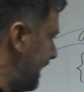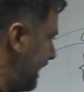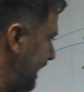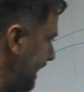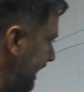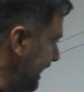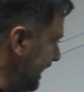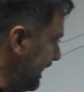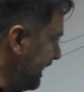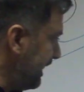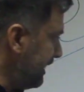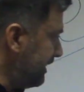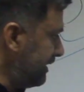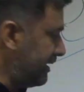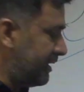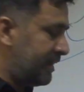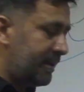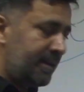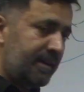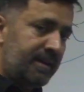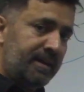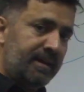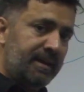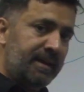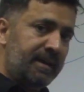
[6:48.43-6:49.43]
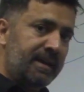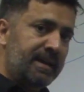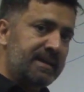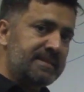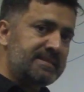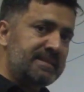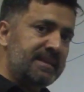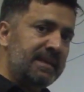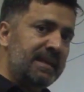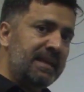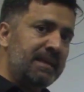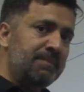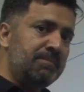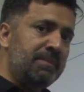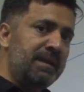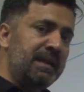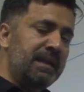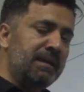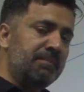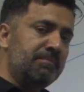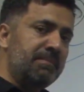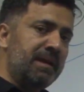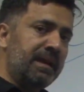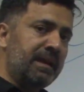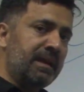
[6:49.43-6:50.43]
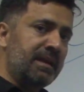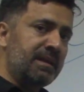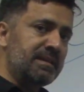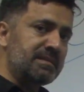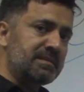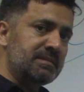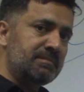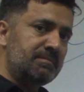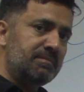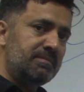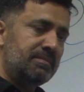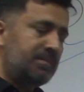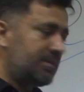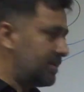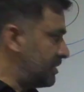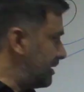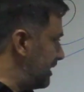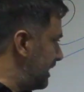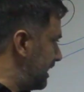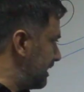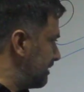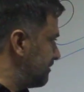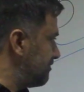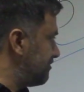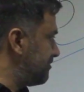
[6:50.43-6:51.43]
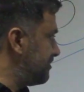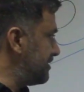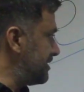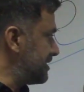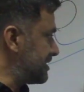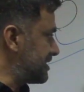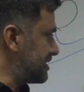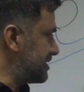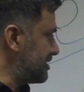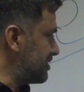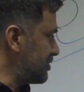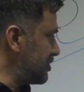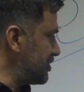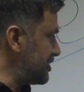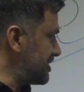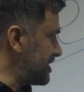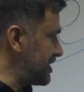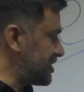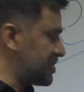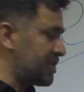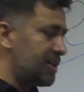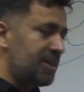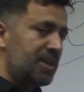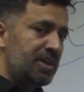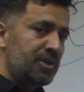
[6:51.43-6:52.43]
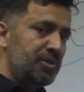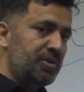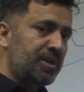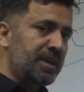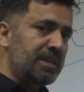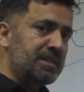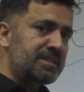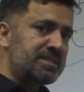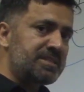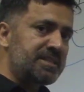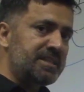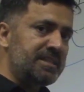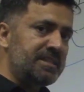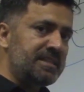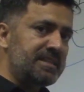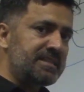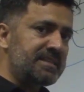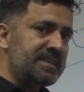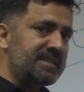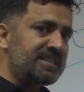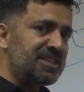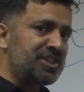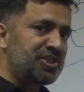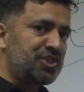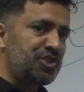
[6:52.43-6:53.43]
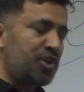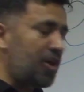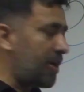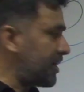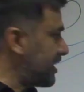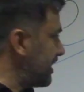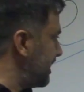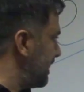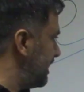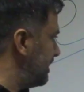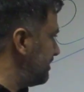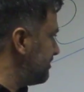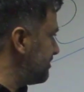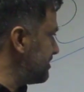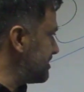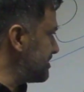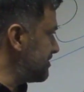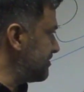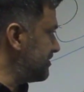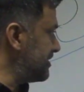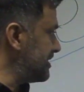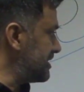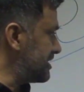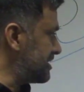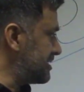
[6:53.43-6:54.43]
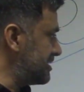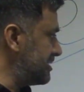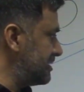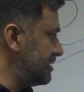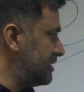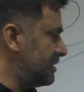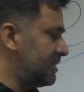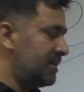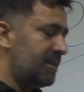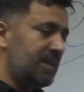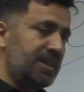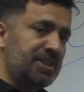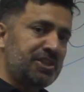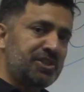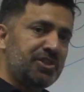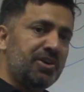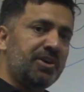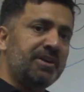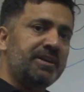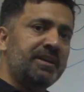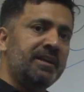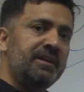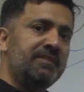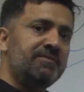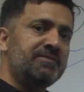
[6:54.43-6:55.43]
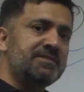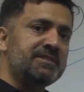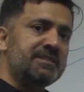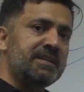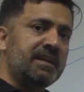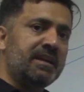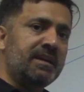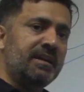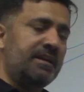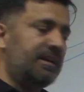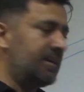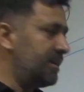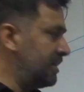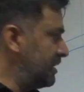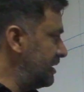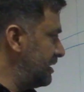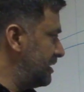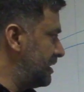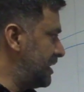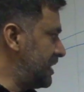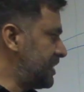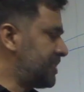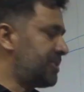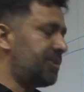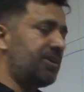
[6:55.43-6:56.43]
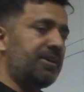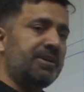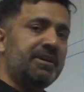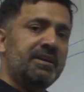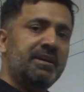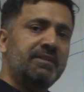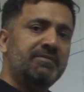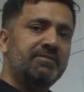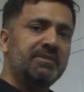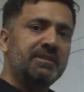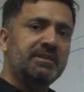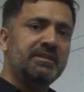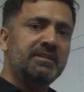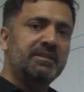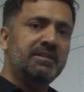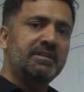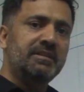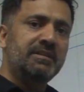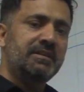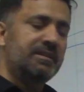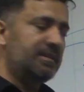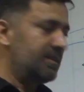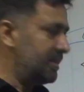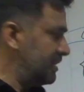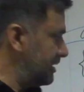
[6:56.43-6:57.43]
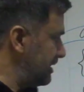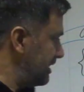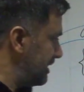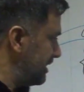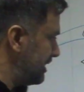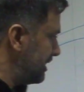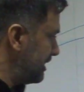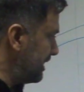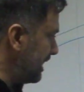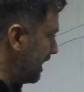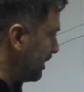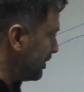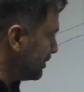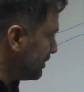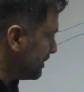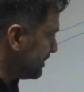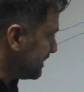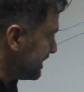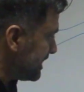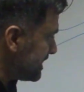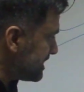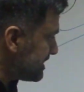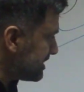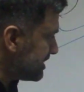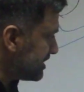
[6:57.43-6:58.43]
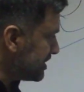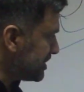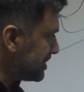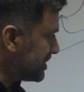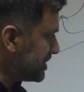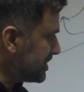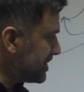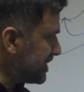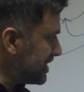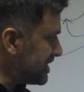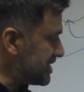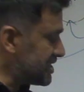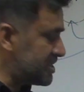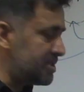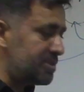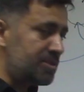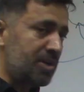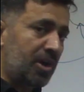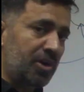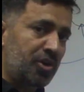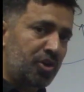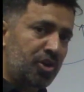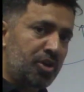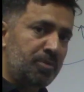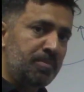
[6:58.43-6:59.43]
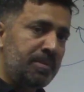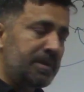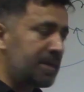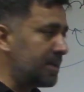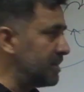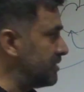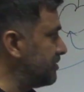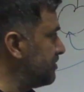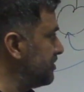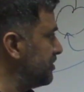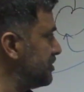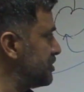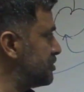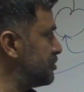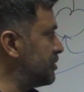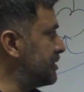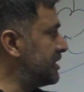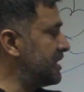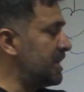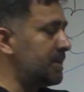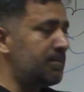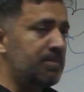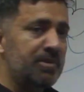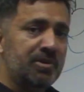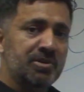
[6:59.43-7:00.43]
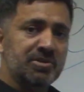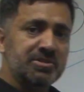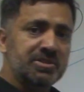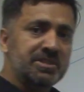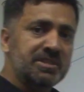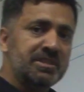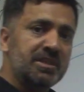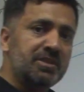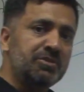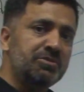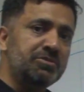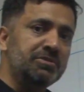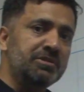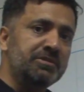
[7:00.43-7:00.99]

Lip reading: and as a labeling mechanism, like first. So you can see this as a shorthand for first, a shorthand for second, a shorthand for third. Now this is not to be confused with that, because these are two